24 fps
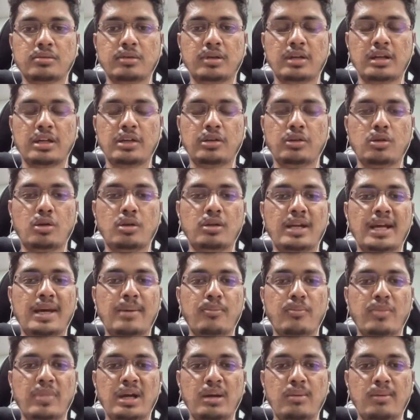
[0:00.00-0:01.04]
clicked on
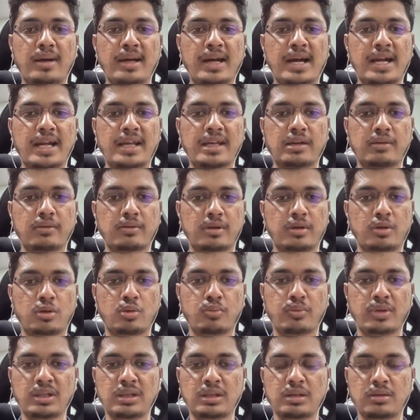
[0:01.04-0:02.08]
embed by adding our
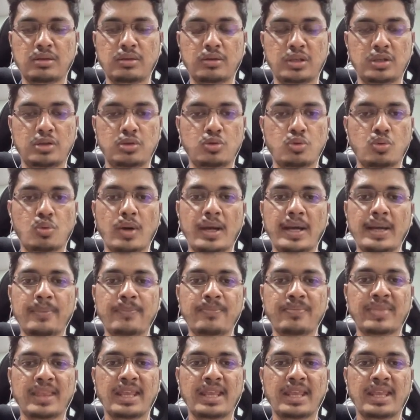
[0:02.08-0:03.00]
domain in UI,